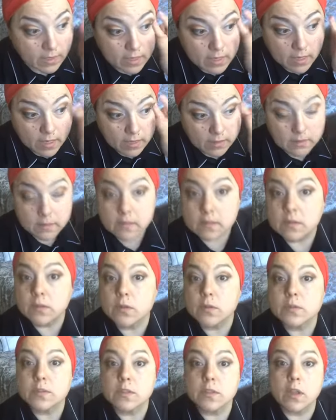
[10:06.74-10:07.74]
A little
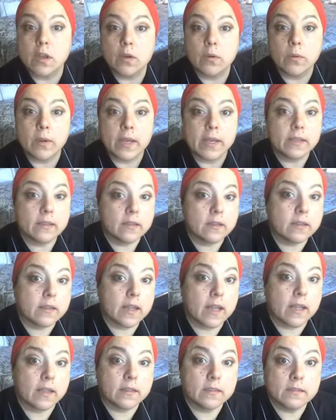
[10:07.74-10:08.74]
goes a long way. Look at
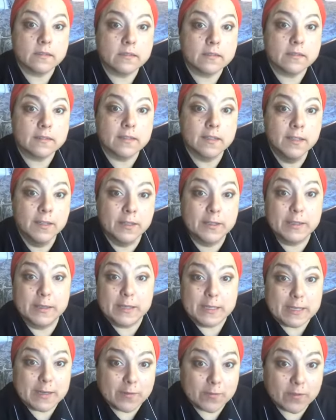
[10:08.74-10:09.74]
that. Look at the
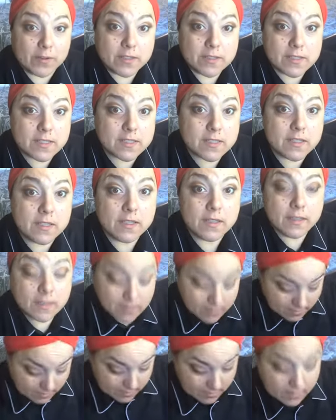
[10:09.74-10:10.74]
difference.
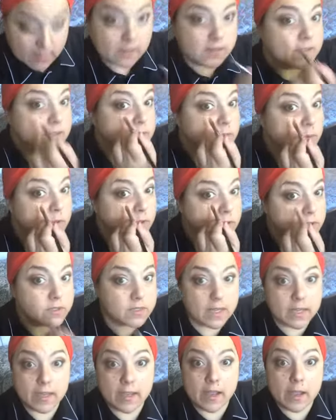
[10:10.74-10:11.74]
This one looks
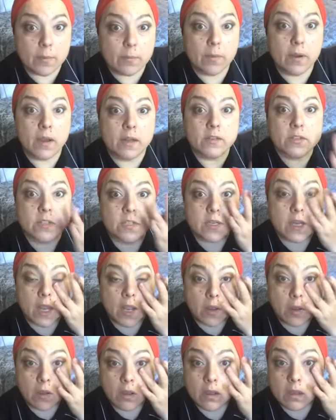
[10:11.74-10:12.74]
like I got punched
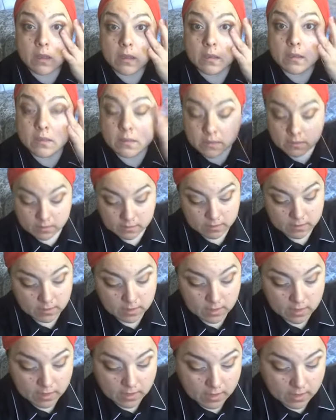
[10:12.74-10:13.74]
now.
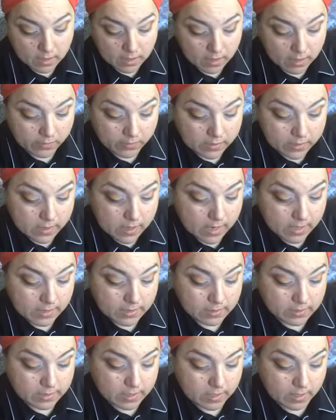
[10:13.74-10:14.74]
And the
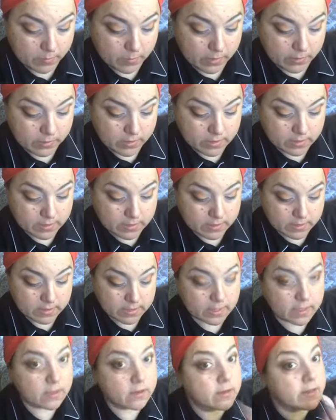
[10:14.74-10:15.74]
nice thing about this
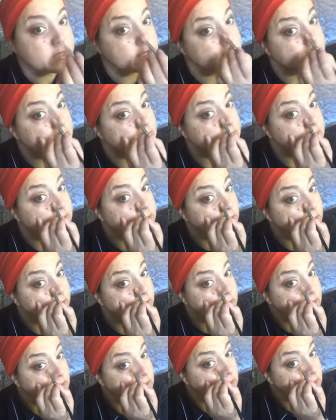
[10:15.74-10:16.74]
concealer is it is
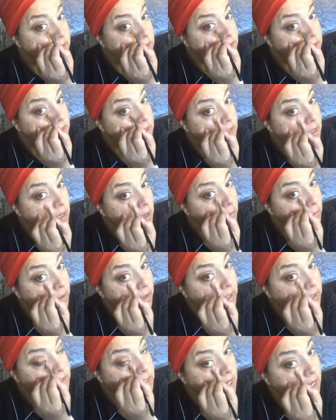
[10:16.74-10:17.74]
creaseless,
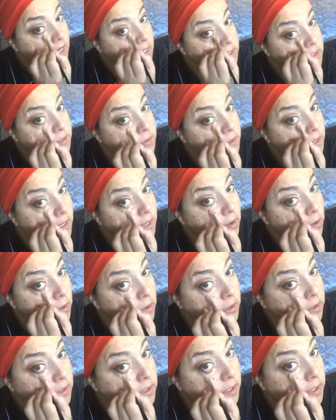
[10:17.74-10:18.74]
because as you get
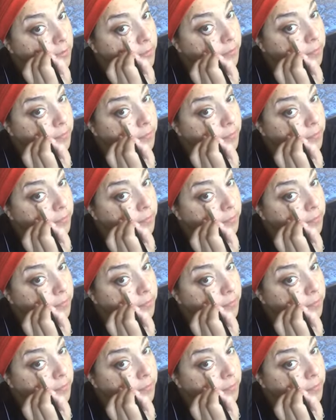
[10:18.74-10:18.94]
older,